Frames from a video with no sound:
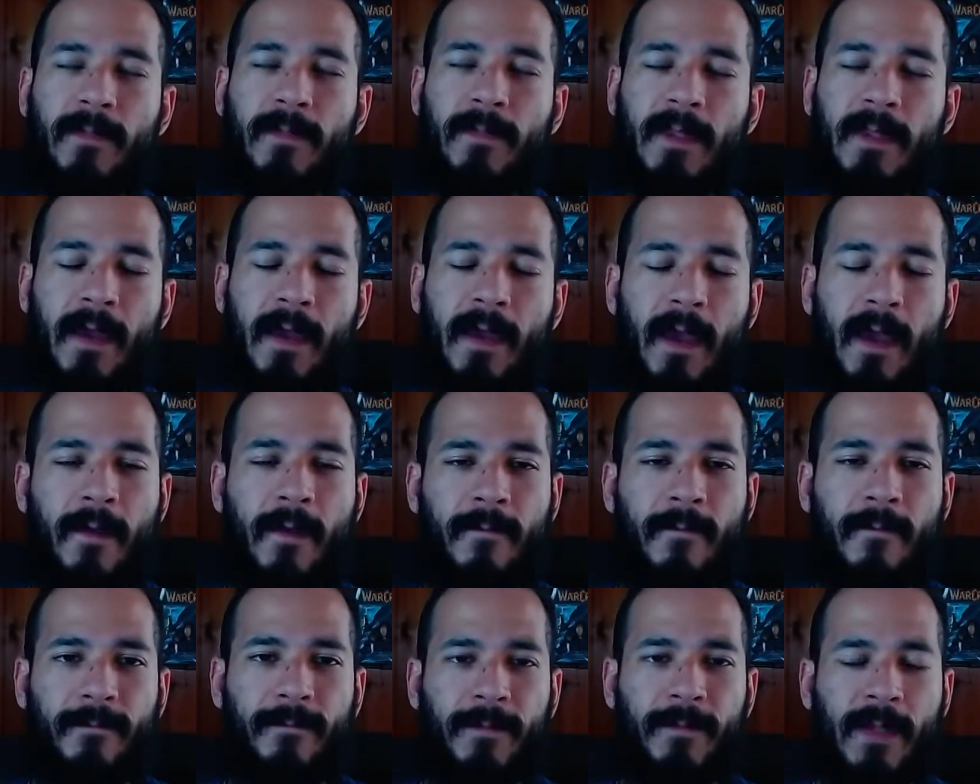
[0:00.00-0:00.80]

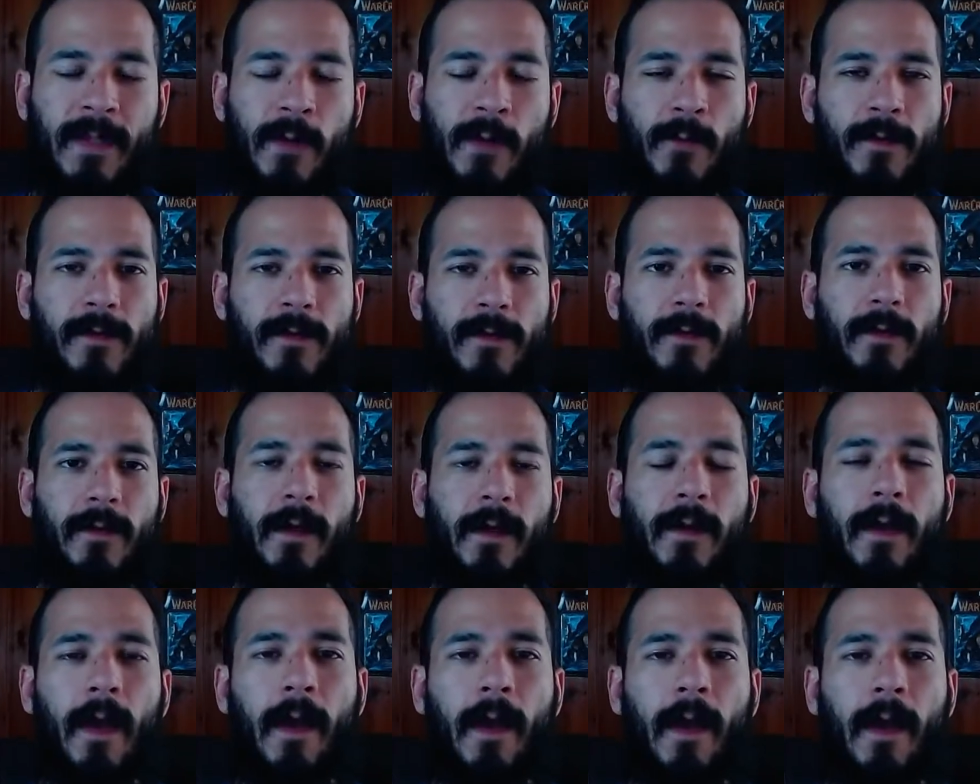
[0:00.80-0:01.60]
if there was
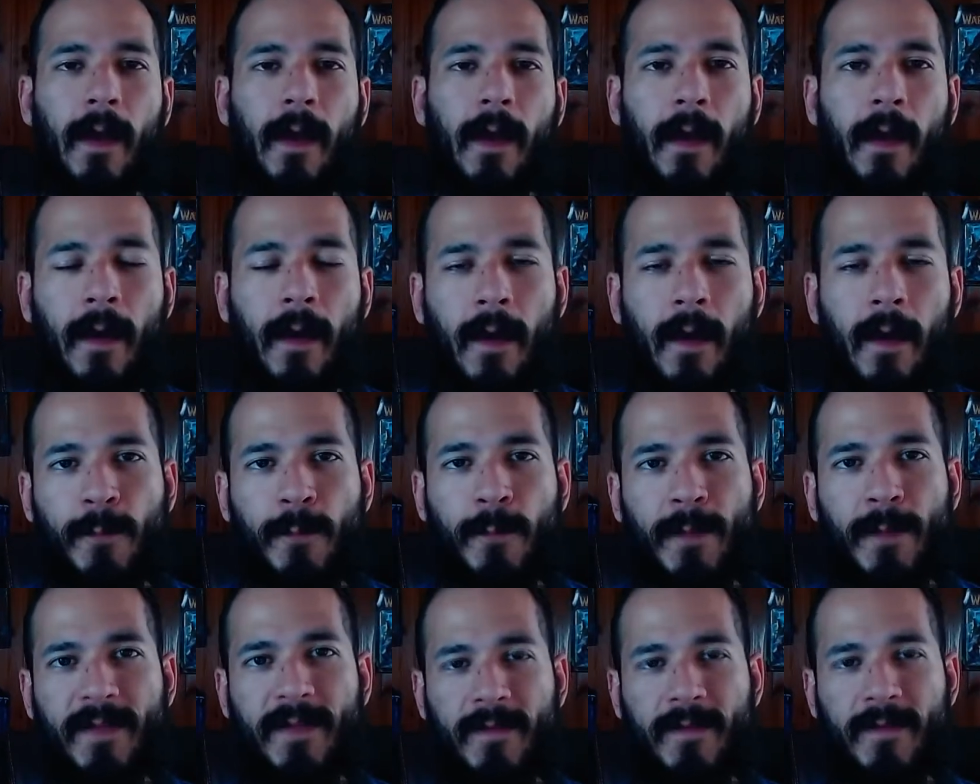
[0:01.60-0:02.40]
a
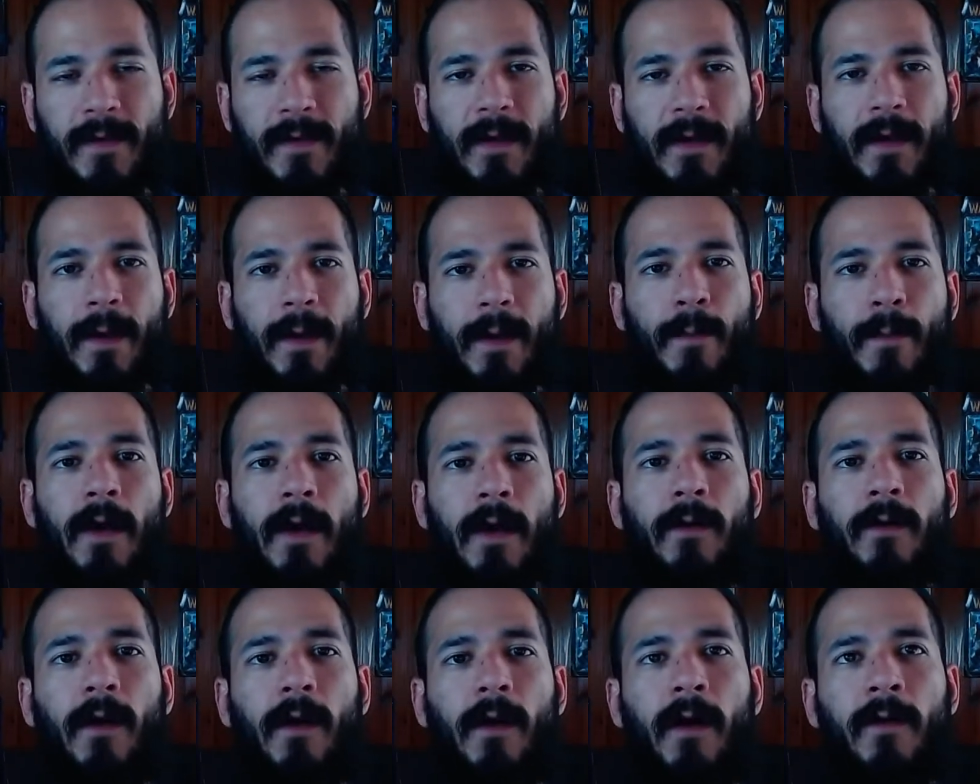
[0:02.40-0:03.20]
specific
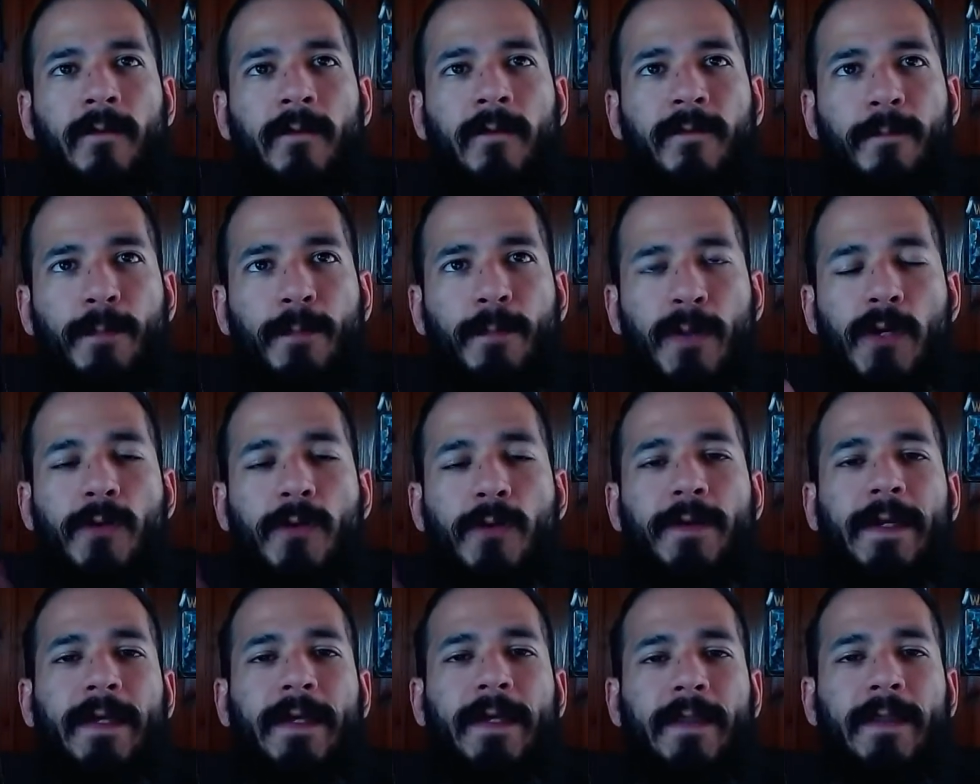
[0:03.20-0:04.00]
amount of
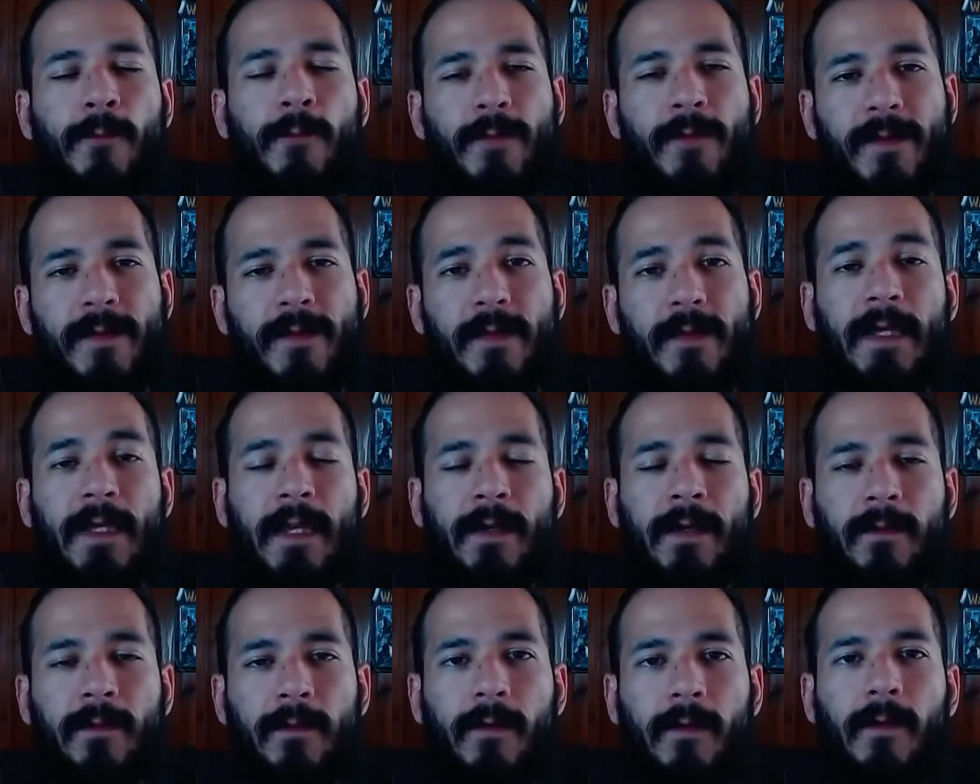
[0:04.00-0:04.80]
purity that was
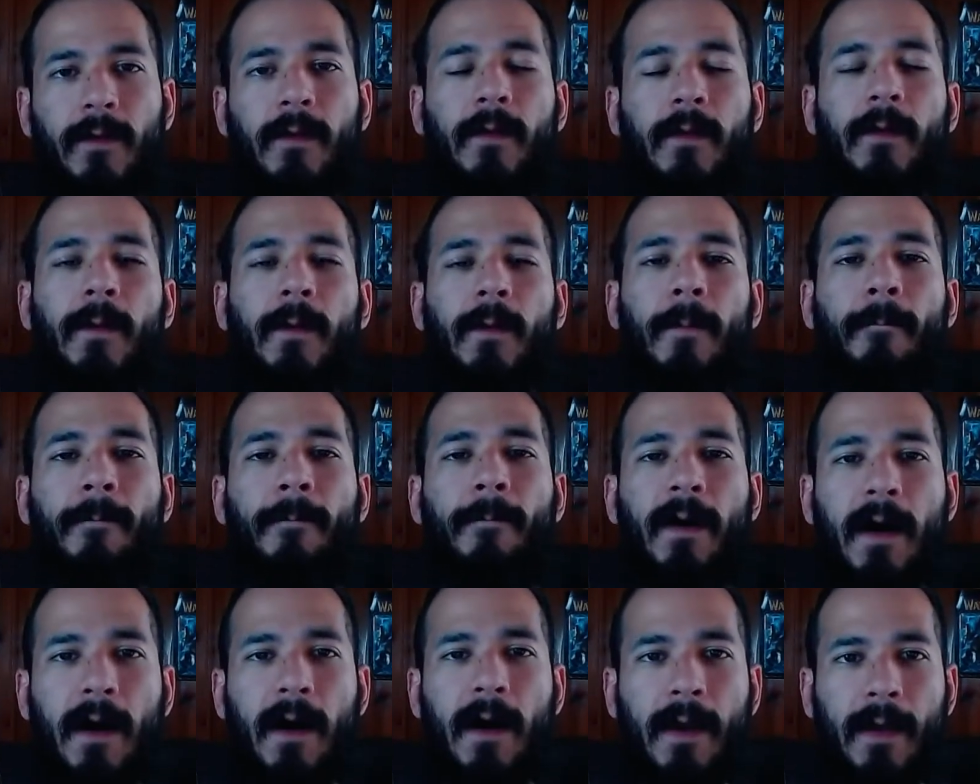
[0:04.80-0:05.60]
needed
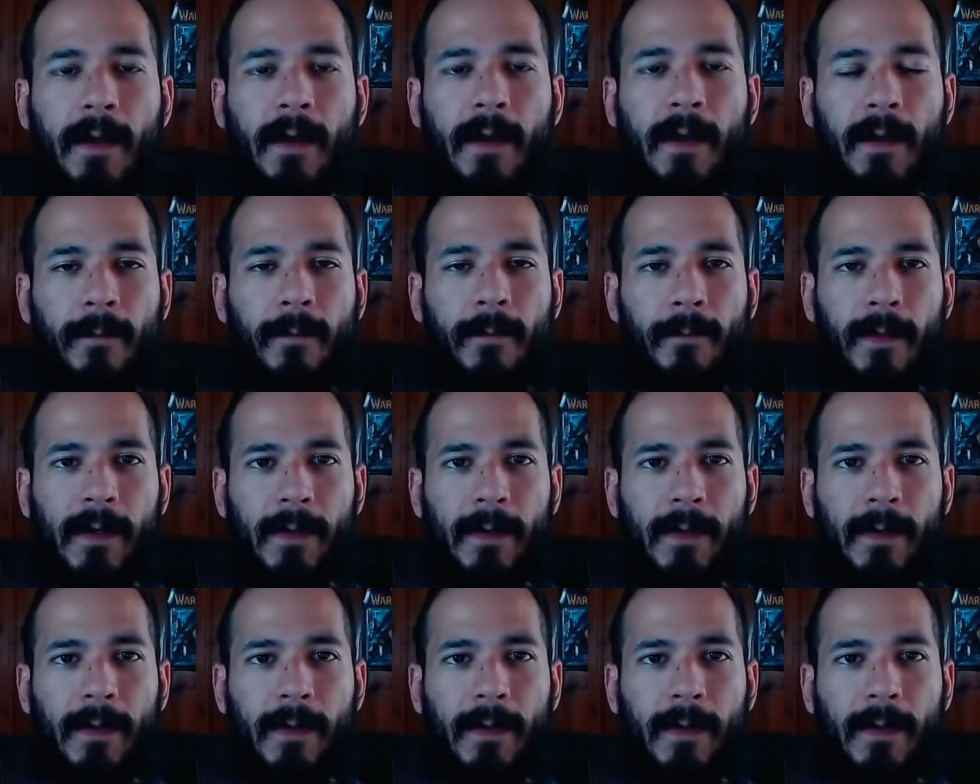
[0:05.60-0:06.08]
by